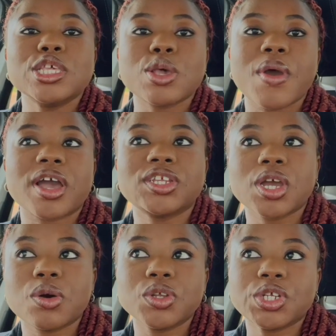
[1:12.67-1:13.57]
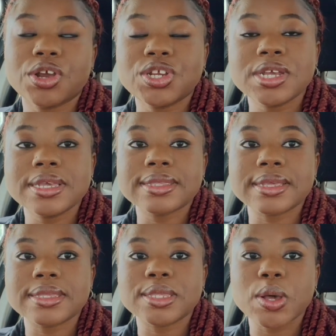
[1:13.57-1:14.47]
So we're going to check out Churches.
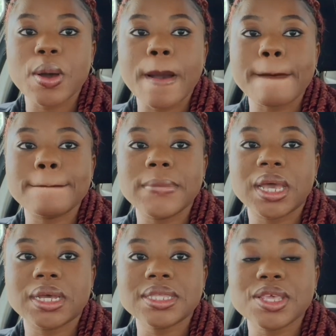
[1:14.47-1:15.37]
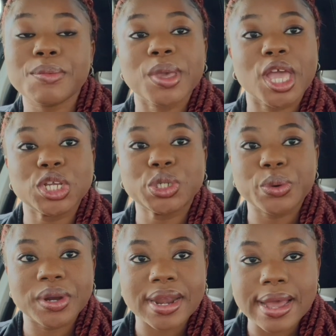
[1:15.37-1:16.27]
So I'm going to see if we can
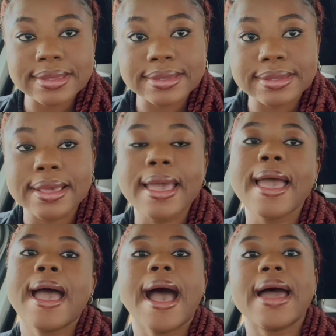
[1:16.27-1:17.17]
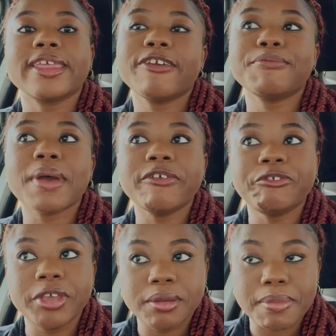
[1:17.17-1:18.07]
show you that and give my
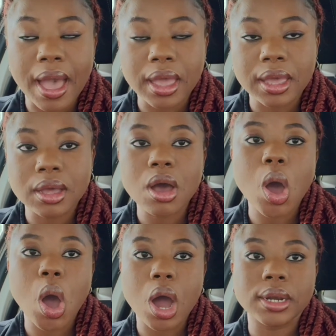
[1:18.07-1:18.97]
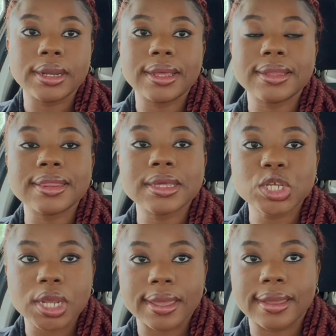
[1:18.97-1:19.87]
feedback on the
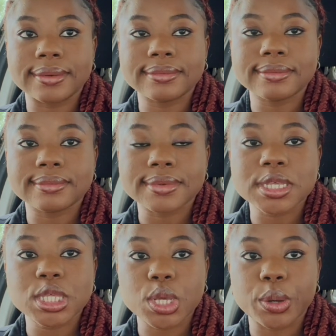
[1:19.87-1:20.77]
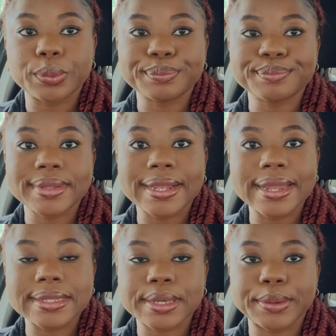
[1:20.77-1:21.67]
chicken. So
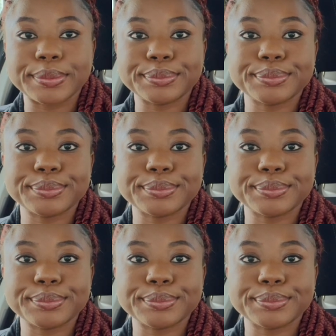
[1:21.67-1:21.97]
let's go.